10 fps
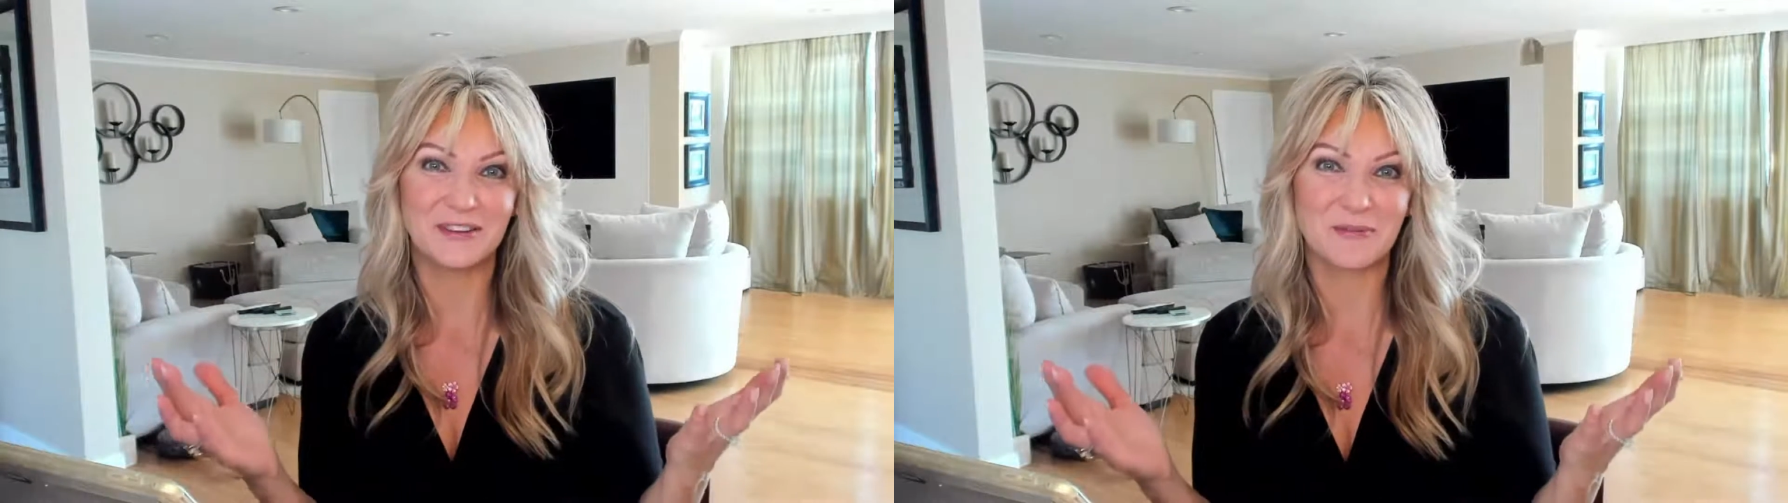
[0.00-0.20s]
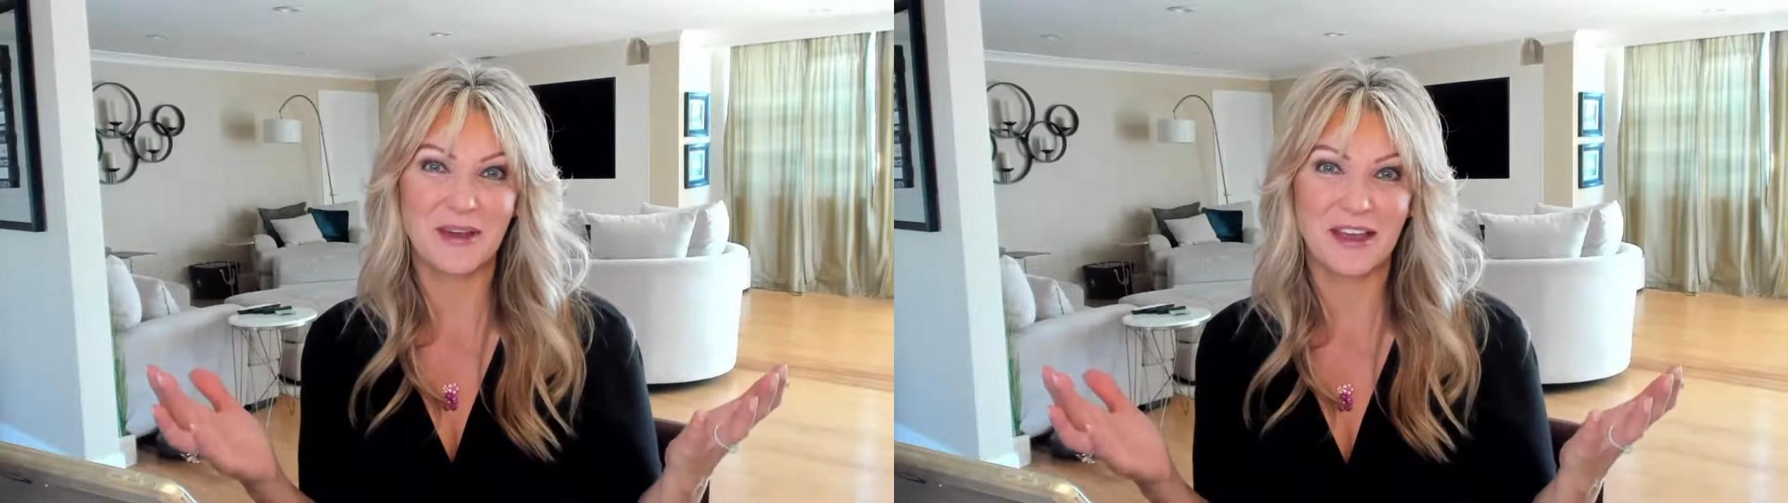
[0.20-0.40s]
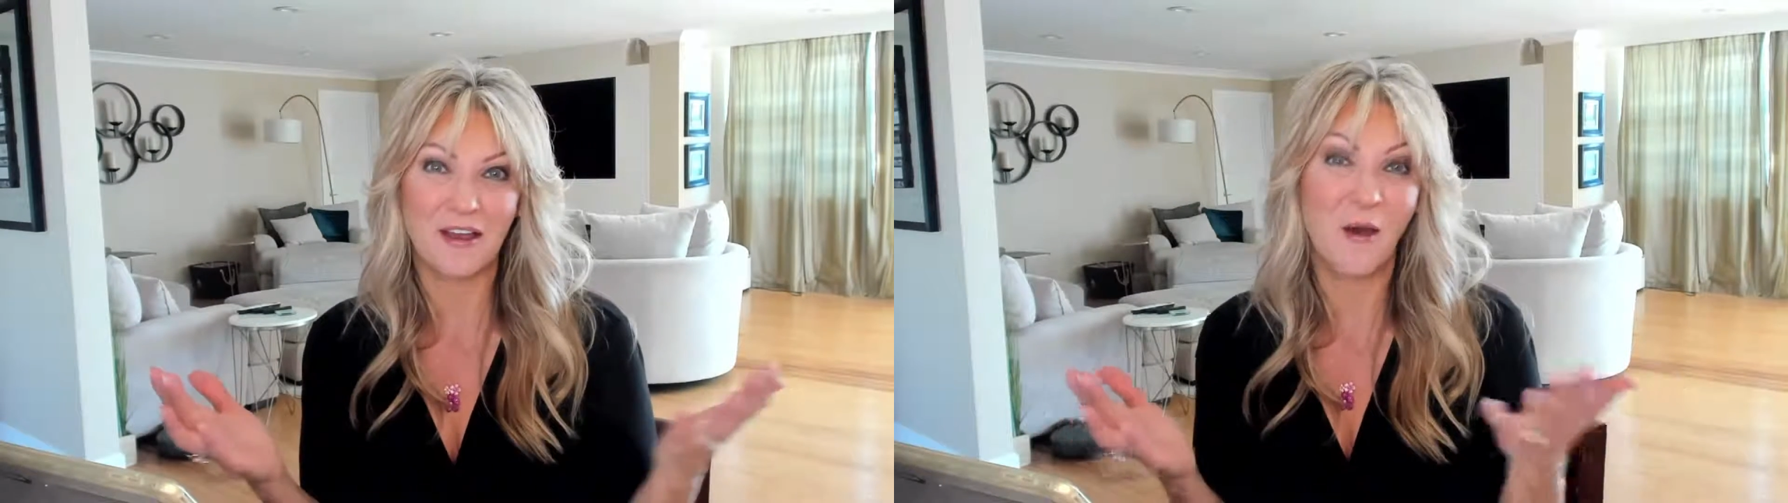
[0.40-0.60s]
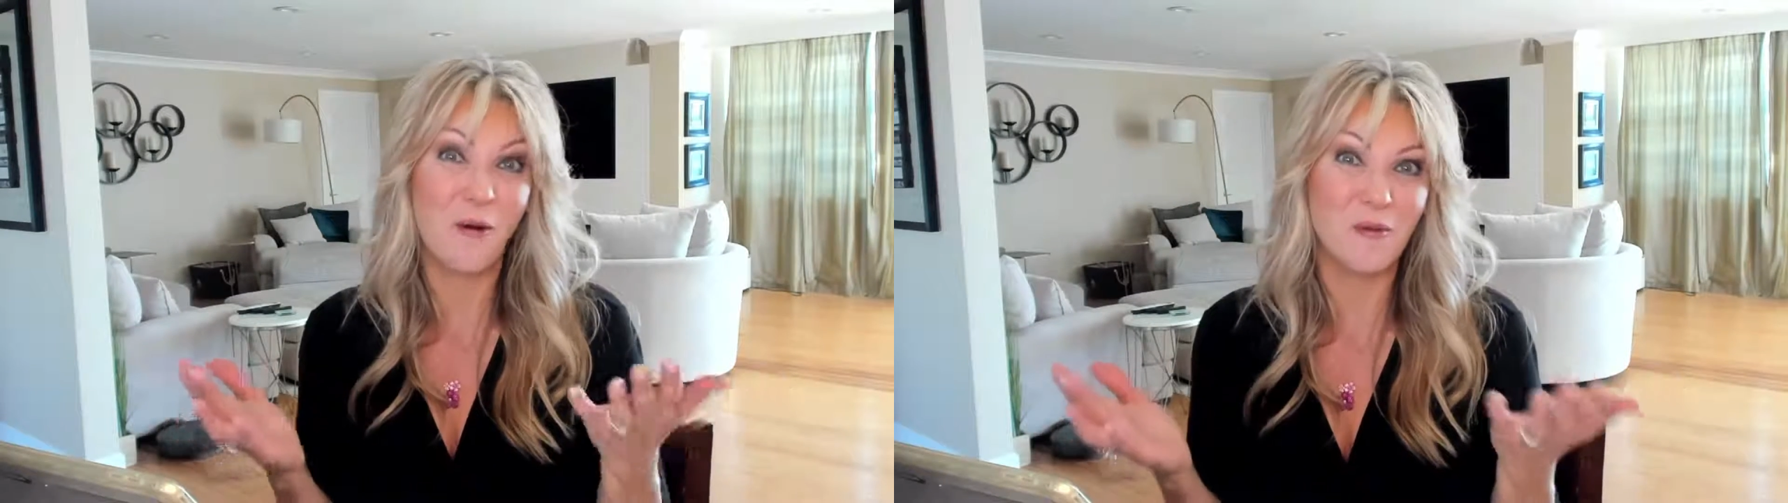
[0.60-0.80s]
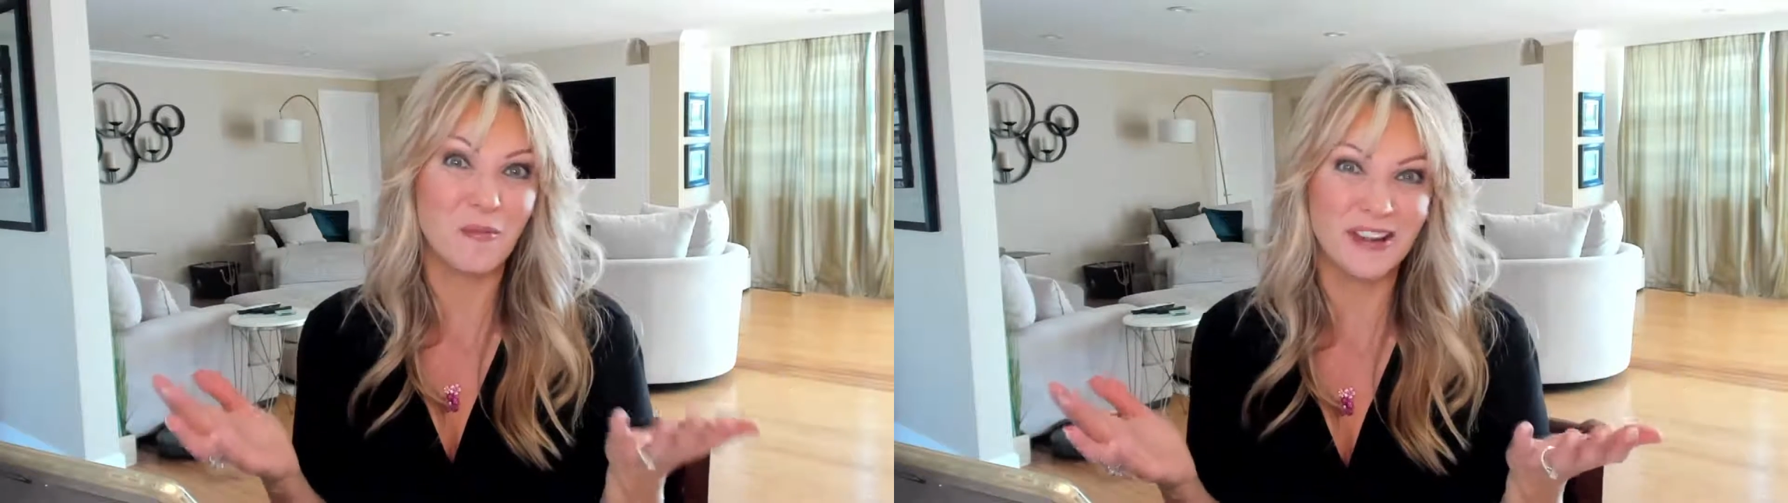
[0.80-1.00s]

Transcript: your way home